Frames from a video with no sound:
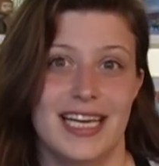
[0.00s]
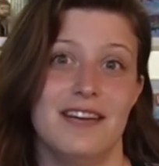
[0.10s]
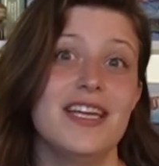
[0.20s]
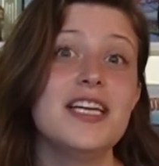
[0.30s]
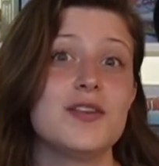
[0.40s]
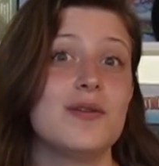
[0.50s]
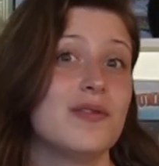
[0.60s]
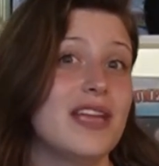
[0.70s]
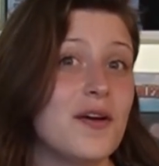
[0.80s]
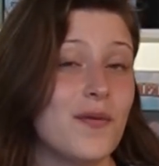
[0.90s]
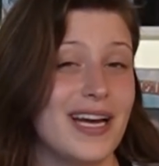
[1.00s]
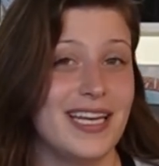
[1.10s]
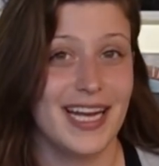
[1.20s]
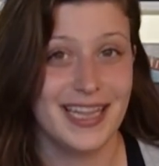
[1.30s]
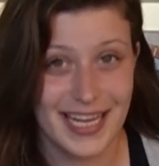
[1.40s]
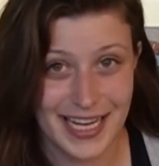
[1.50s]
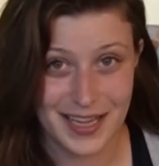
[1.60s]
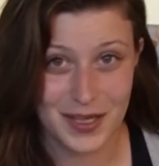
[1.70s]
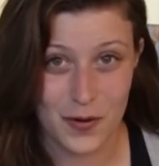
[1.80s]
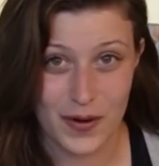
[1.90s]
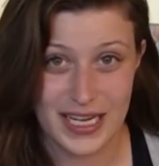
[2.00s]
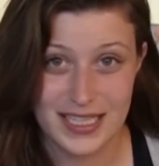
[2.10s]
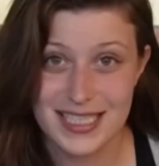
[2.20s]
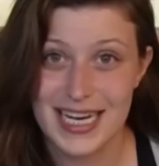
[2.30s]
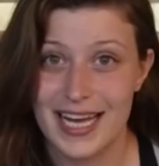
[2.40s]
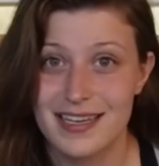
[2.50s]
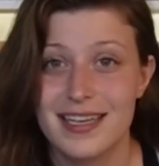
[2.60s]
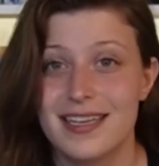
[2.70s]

If they do, they win and they get the coin instead.